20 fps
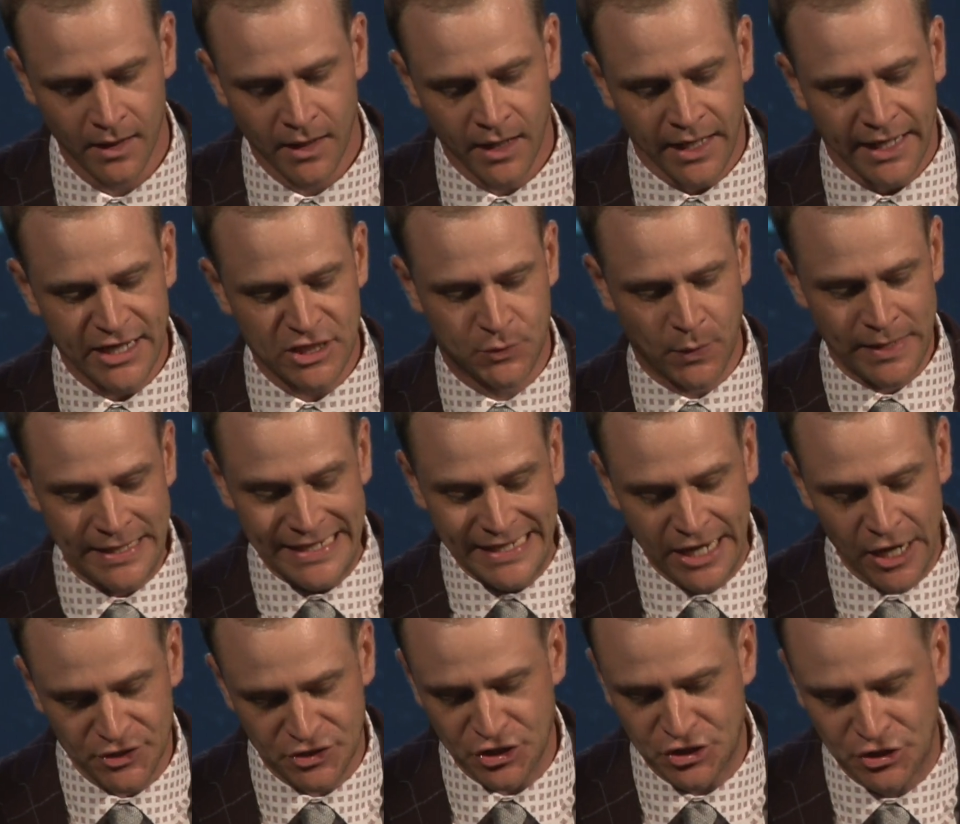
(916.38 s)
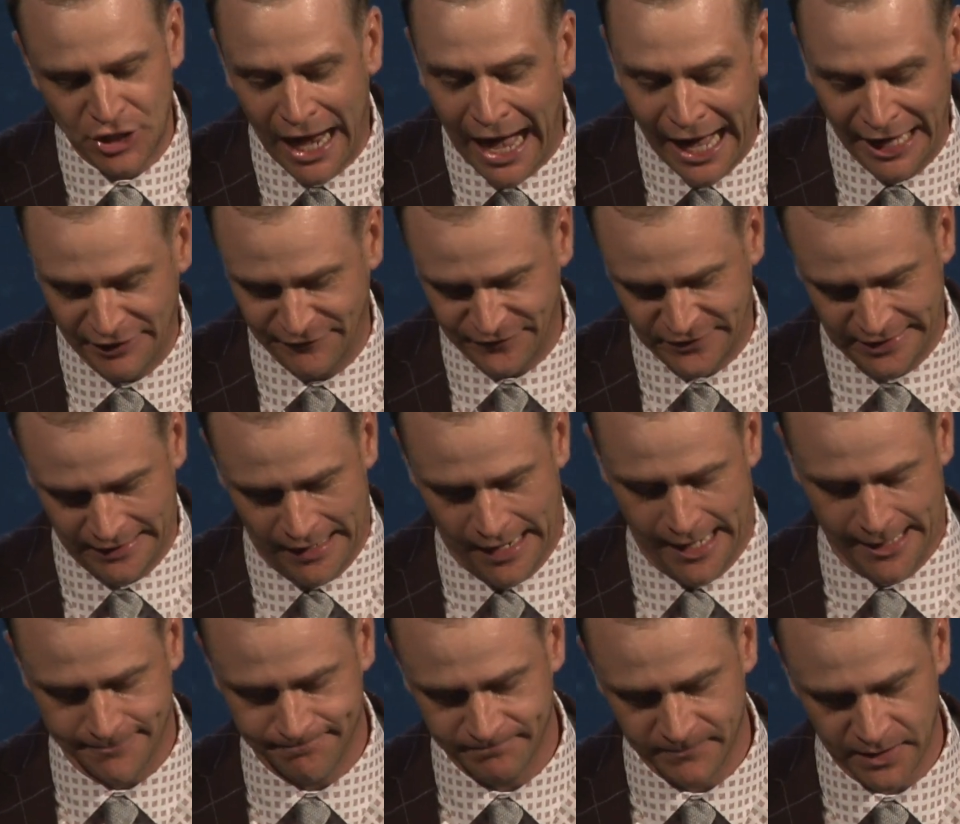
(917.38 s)
is when he hears a child of
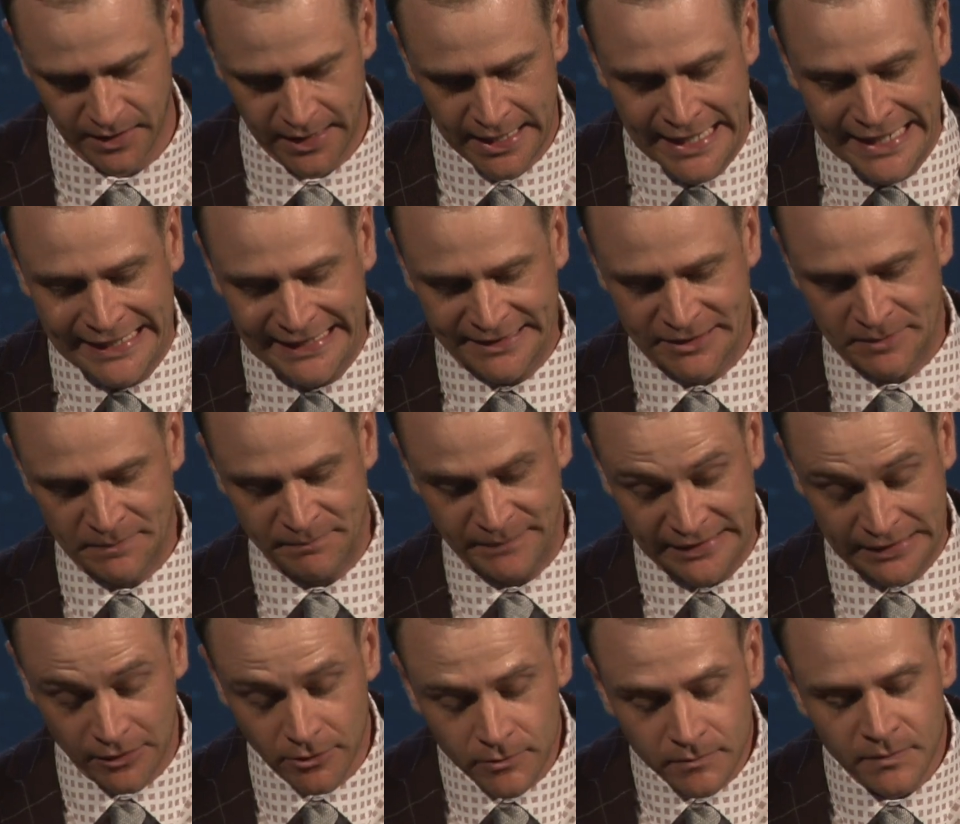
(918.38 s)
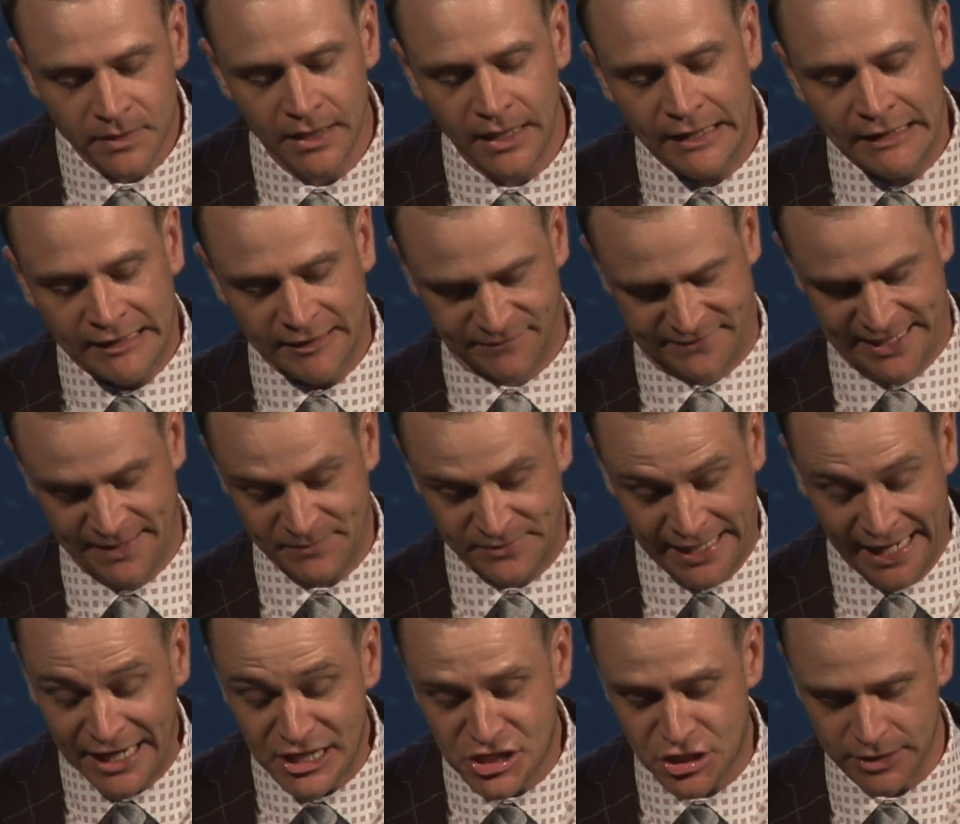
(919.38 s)
God in the middle of
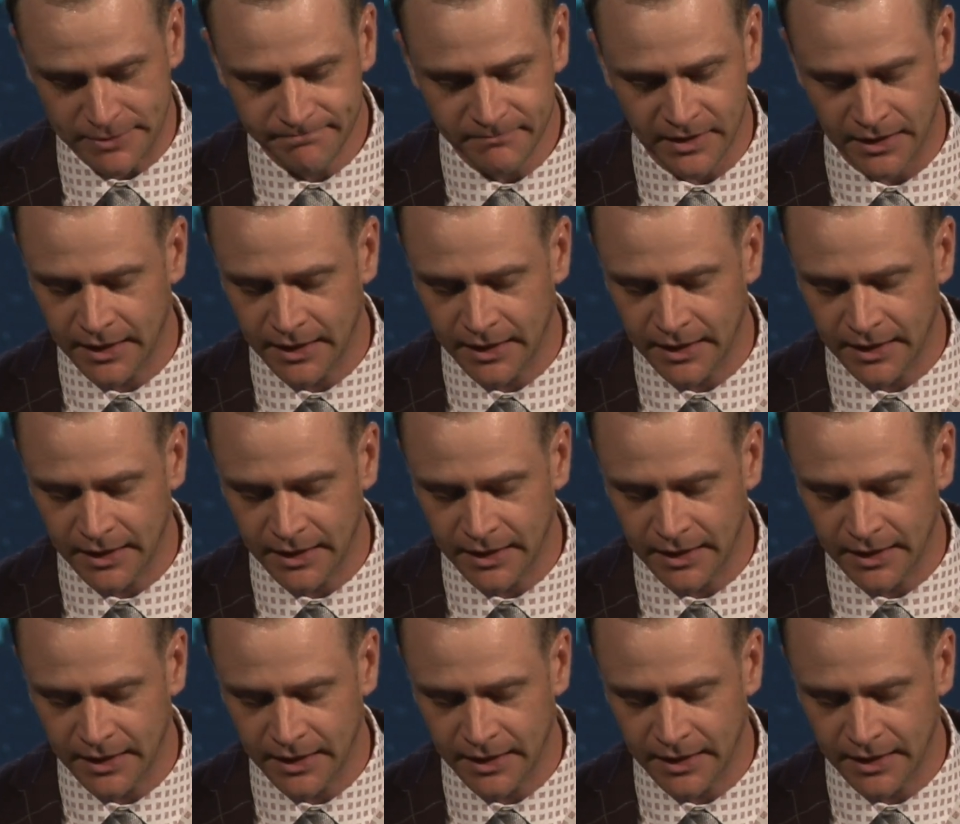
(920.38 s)
temptation,